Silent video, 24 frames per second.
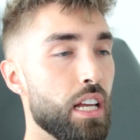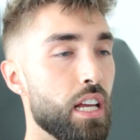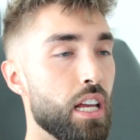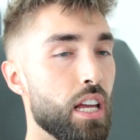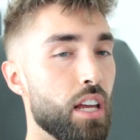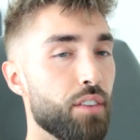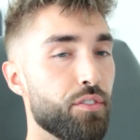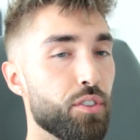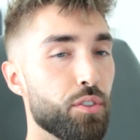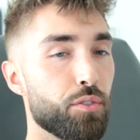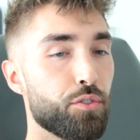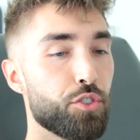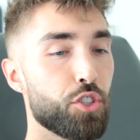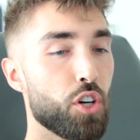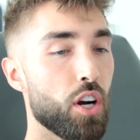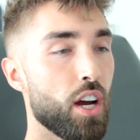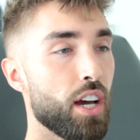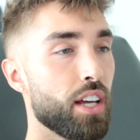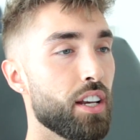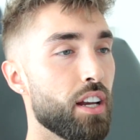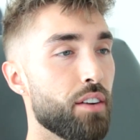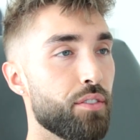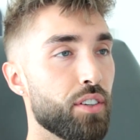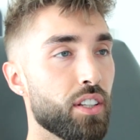If you've
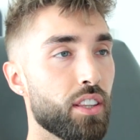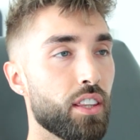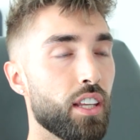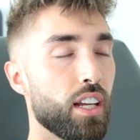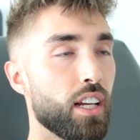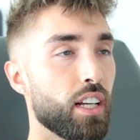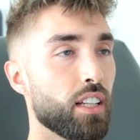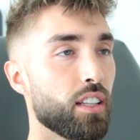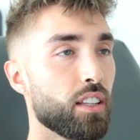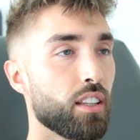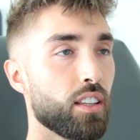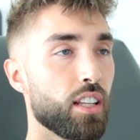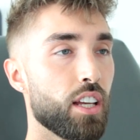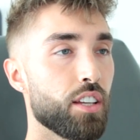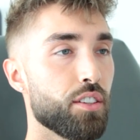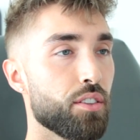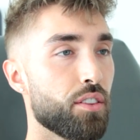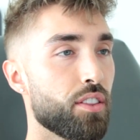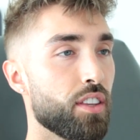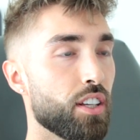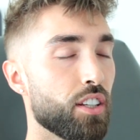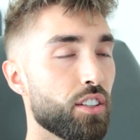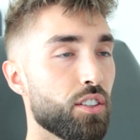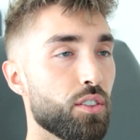tried everything that you
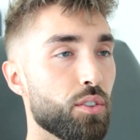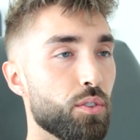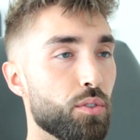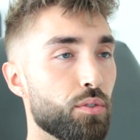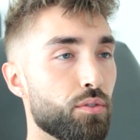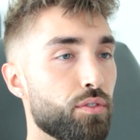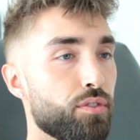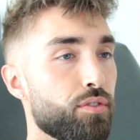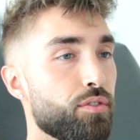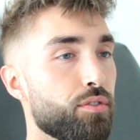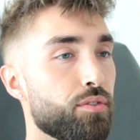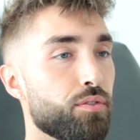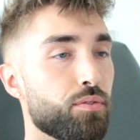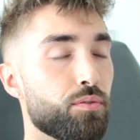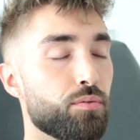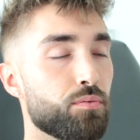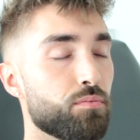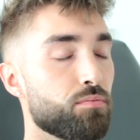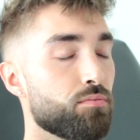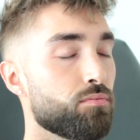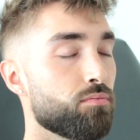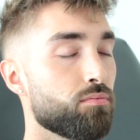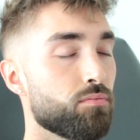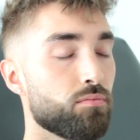think you
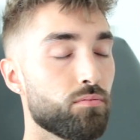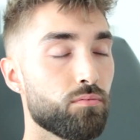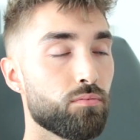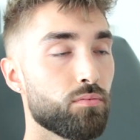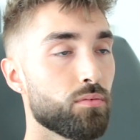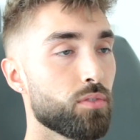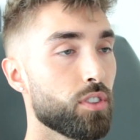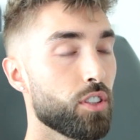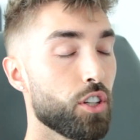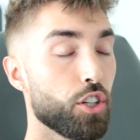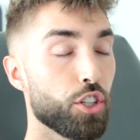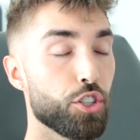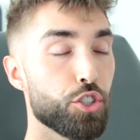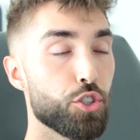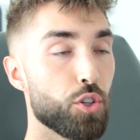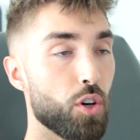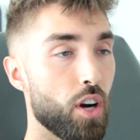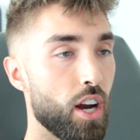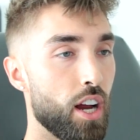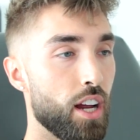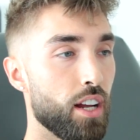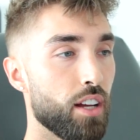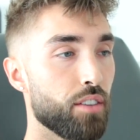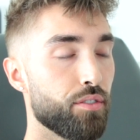could
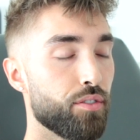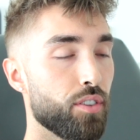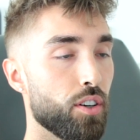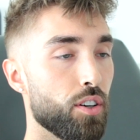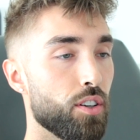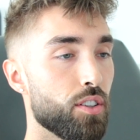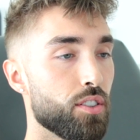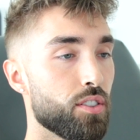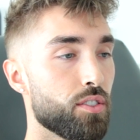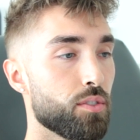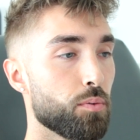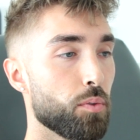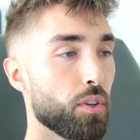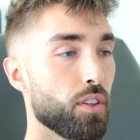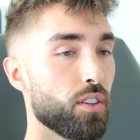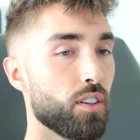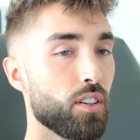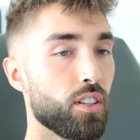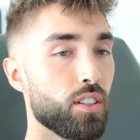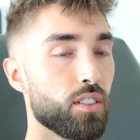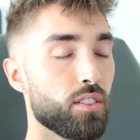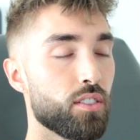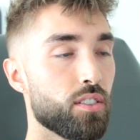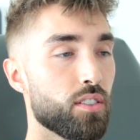try at first,
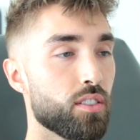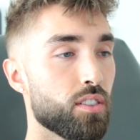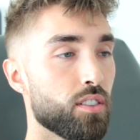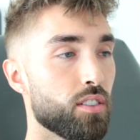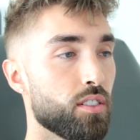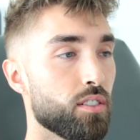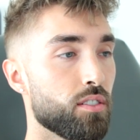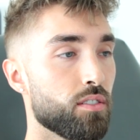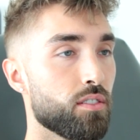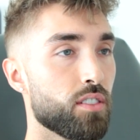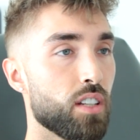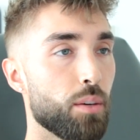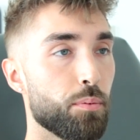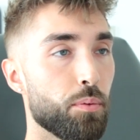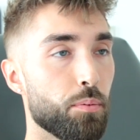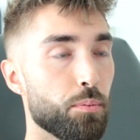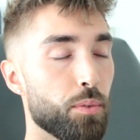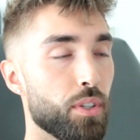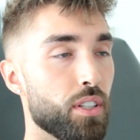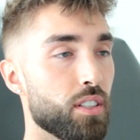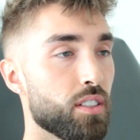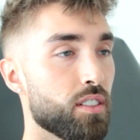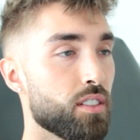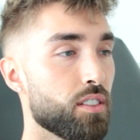whether it's
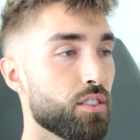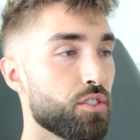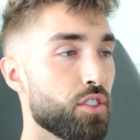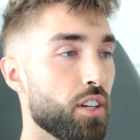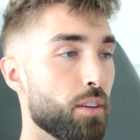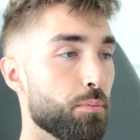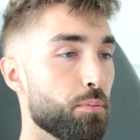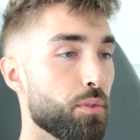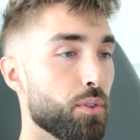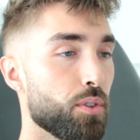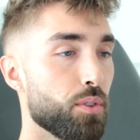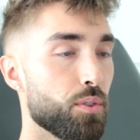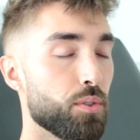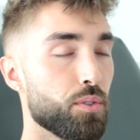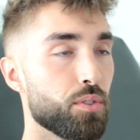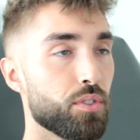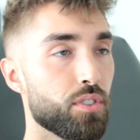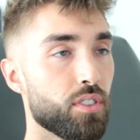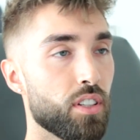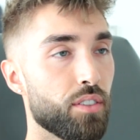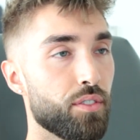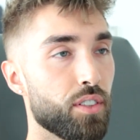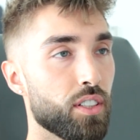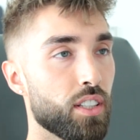supplements, shampoos,
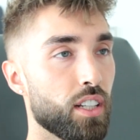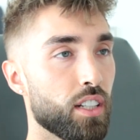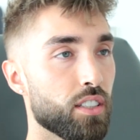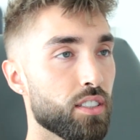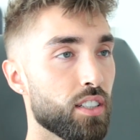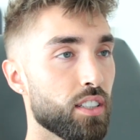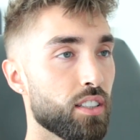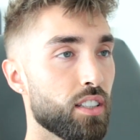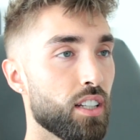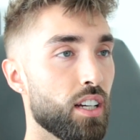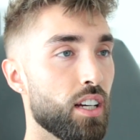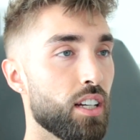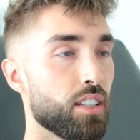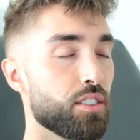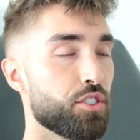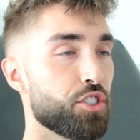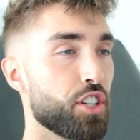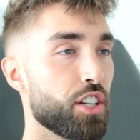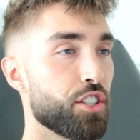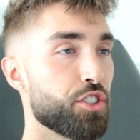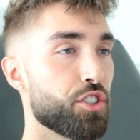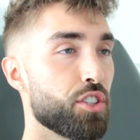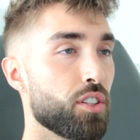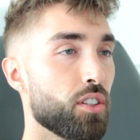different things like that,
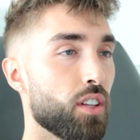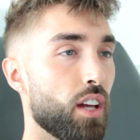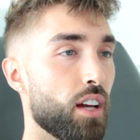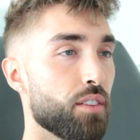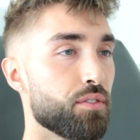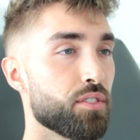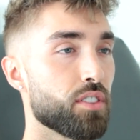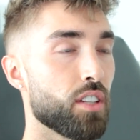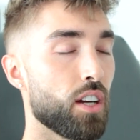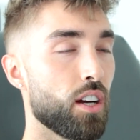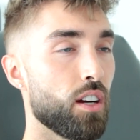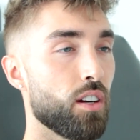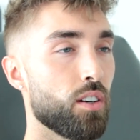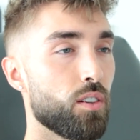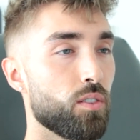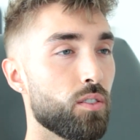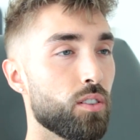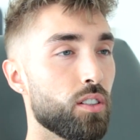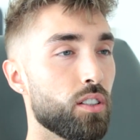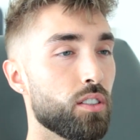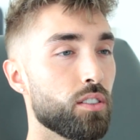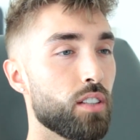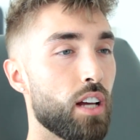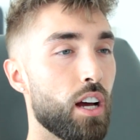change your lifestyle,
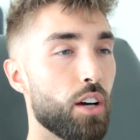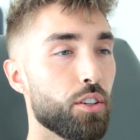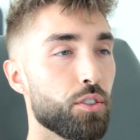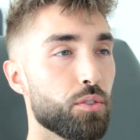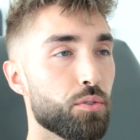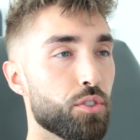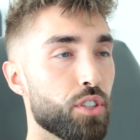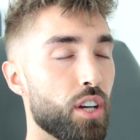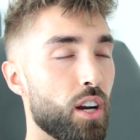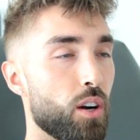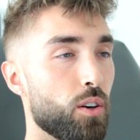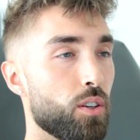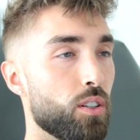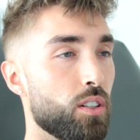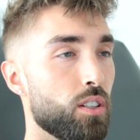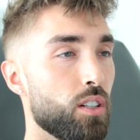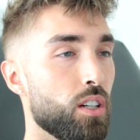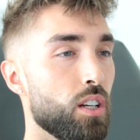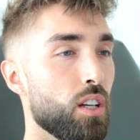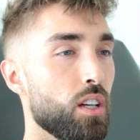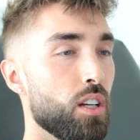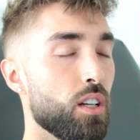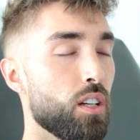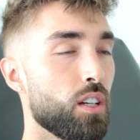how you shower,
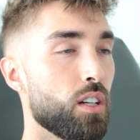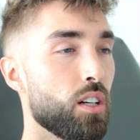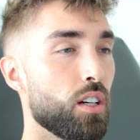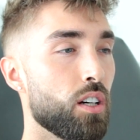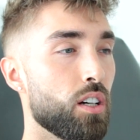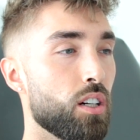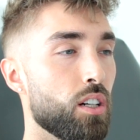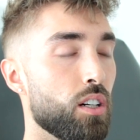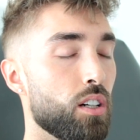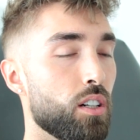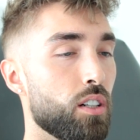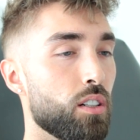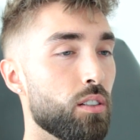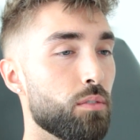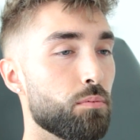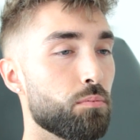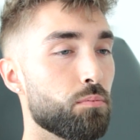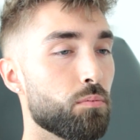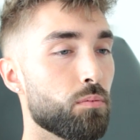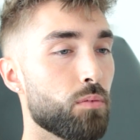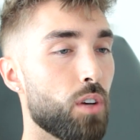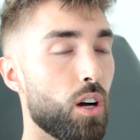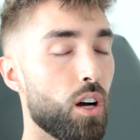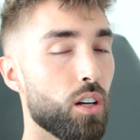
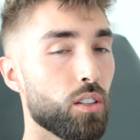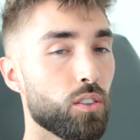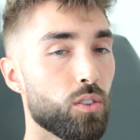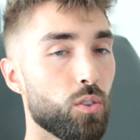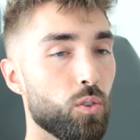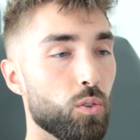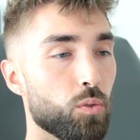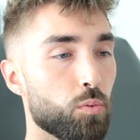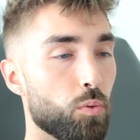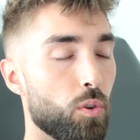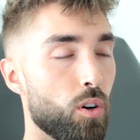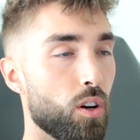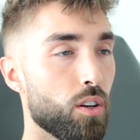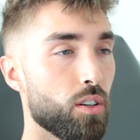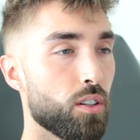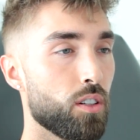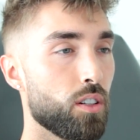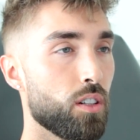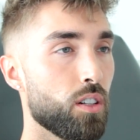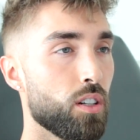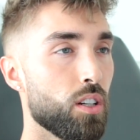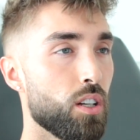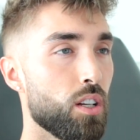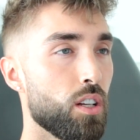um, hot and cold
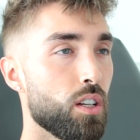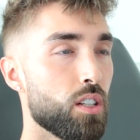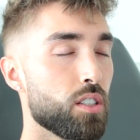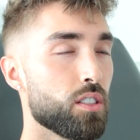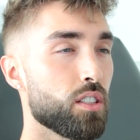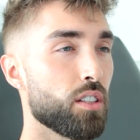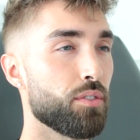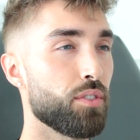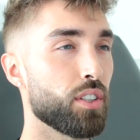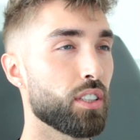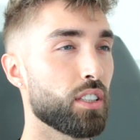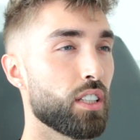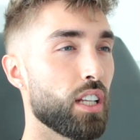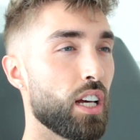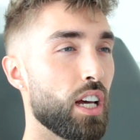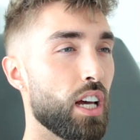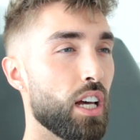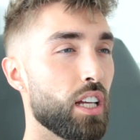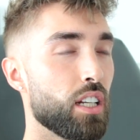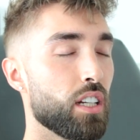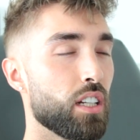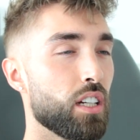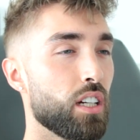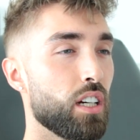water, stuff like
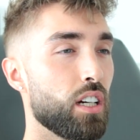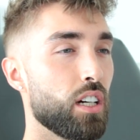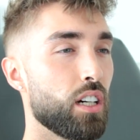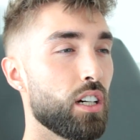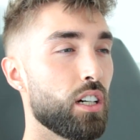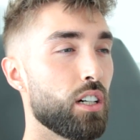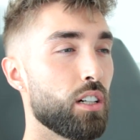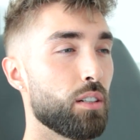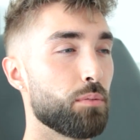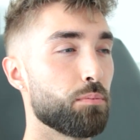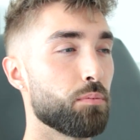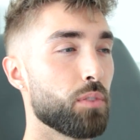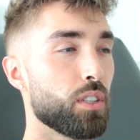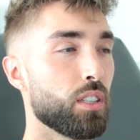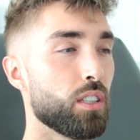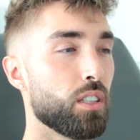that. Um,